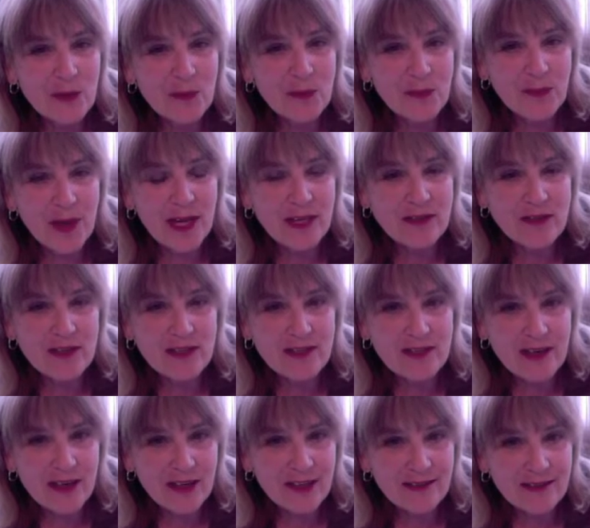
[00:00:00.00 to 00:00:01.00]

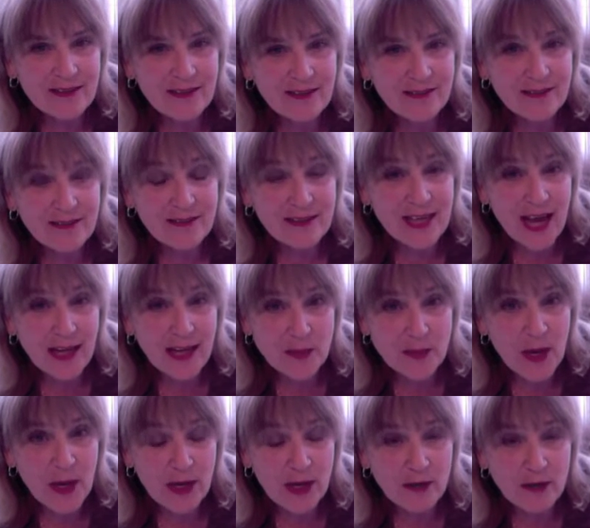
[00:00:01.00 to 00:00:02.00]
Pensions aren't
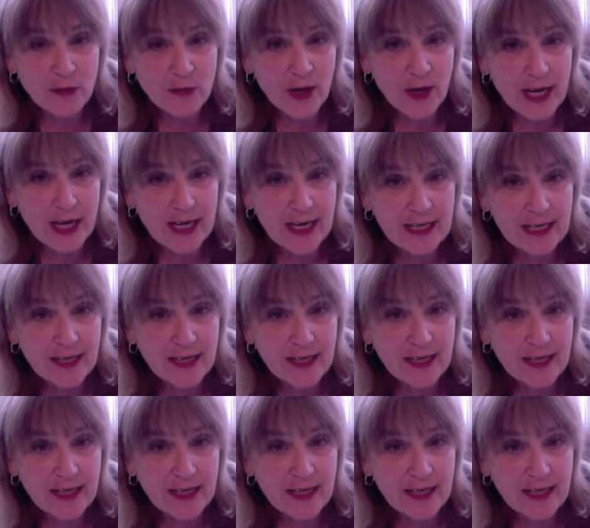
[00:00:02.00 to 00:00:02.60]
taxpayer drain.